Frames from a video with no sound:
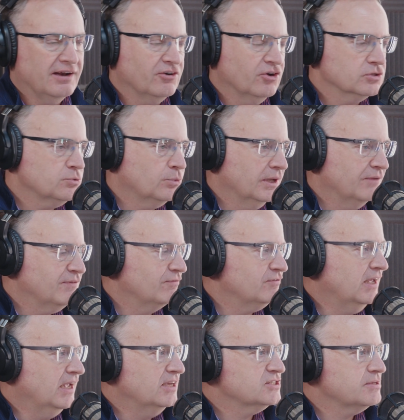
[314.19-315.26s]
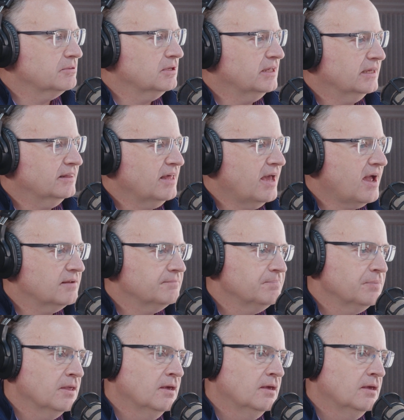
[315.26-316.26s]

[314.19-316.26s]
I don't know, 2015, something like that.